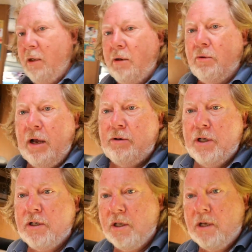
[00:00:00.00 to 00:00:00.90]
you'll
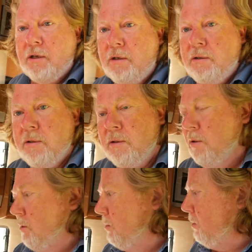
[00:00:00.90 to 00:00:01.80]
notice that
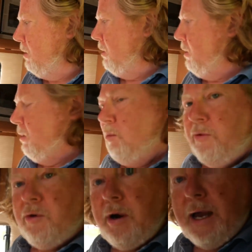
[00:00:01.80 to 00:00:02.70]

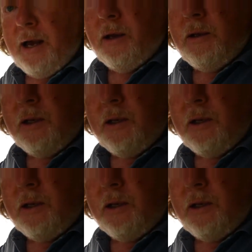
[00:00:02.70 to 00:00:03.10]
we've got our